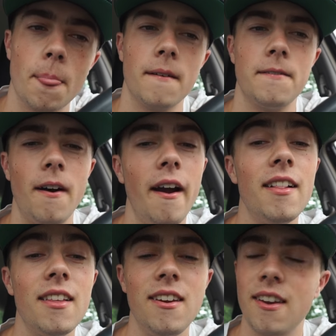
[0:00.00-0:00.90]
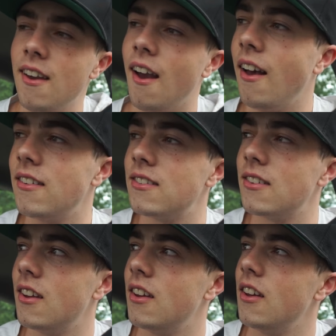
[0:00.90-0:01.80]
finally
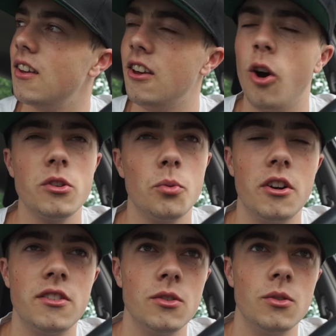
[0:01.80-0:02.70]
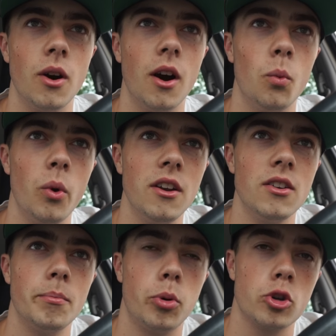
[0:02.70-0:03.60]
he always wanted to
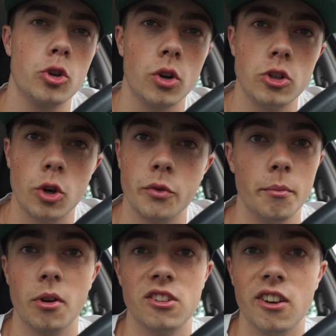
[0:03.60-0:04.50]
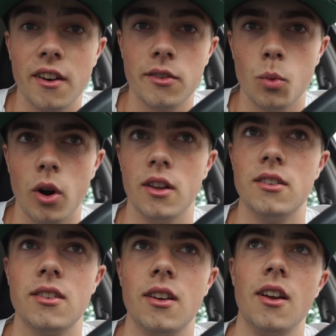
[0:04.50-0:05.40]
win Portugal a trophy because they never won it.